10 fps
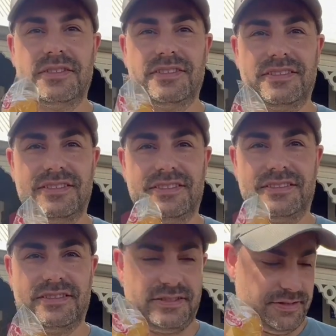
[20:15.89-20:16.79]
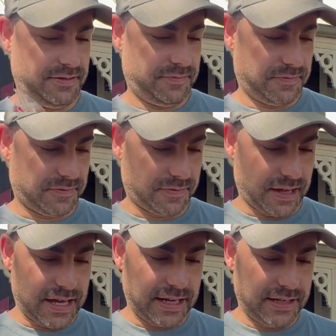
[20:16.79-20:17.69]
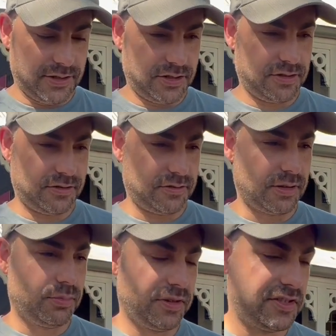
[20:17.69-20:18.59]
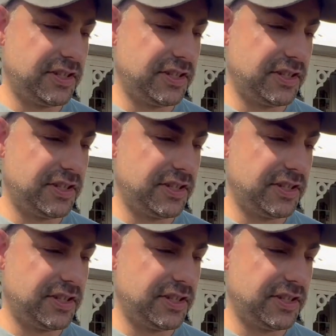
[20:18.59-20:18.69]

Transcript: Oh, thanks. And I'll put this